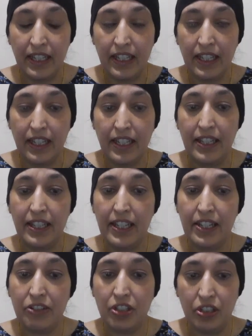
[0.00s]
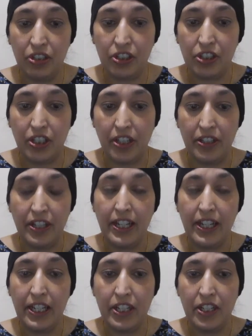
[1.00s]
In the introduction, he
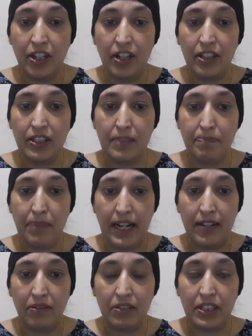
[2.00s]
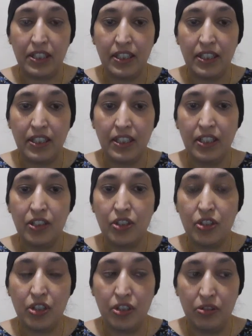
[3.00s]
talks about
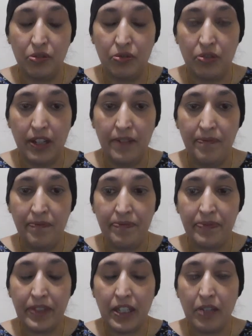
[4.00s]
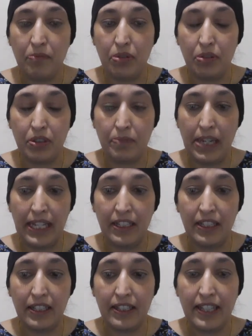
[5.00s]
children put
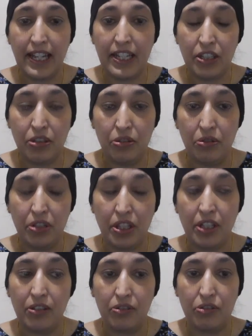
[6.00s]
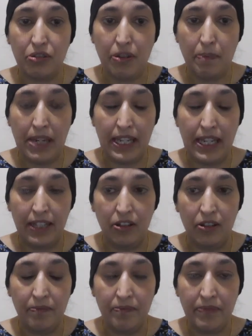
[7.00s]
their tooth under a pillow.
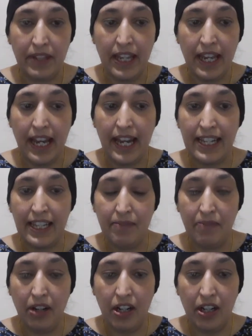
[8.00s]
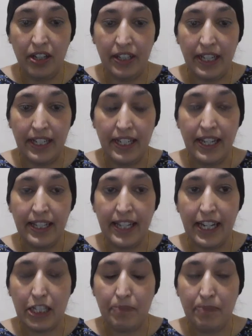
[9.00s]
And in the morning, they
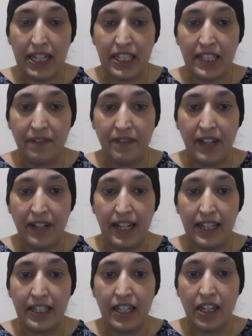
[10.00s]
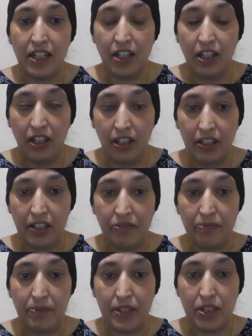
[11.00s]
expect to find a coin from
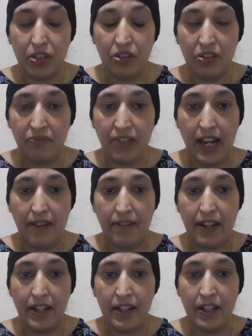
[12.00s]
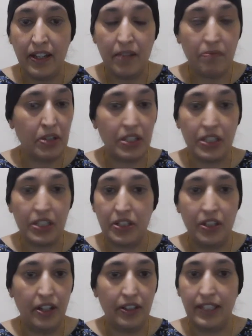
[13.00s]
the tooth fairy. But it's
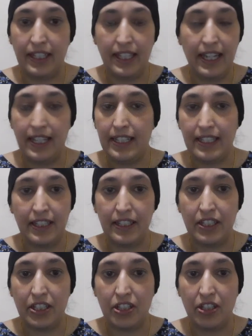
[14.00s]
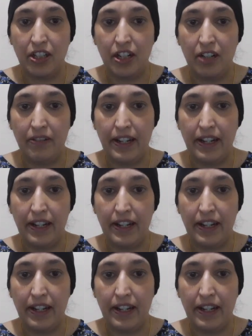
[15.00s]
not the case in this story.